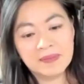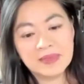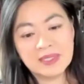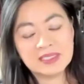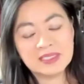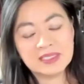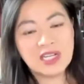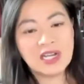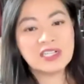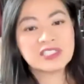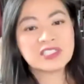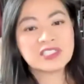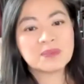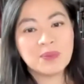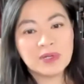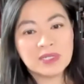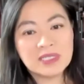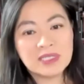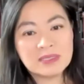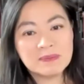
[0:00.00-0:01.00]
the touch
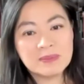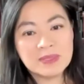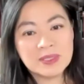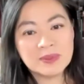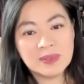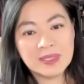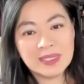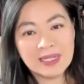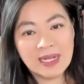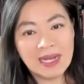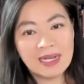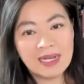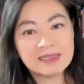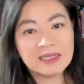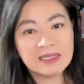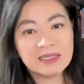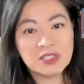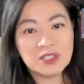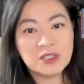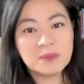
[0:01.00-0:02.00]
points between us
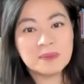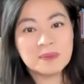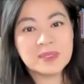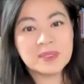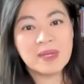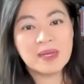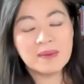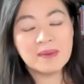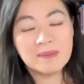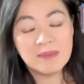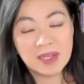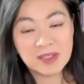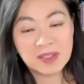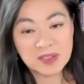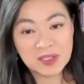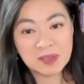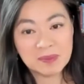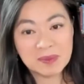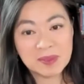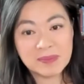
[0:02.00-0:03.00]
and human other
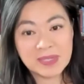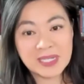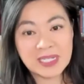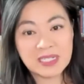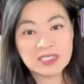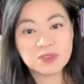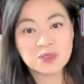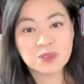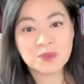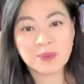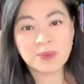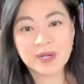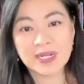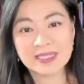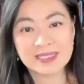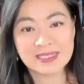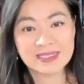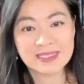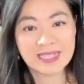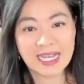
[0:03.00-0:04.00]
human beings through
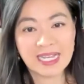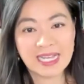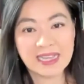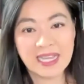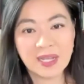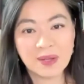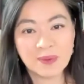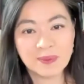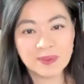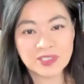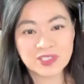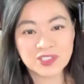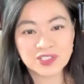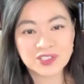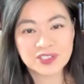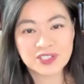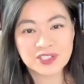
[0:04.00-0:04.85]
presence and language.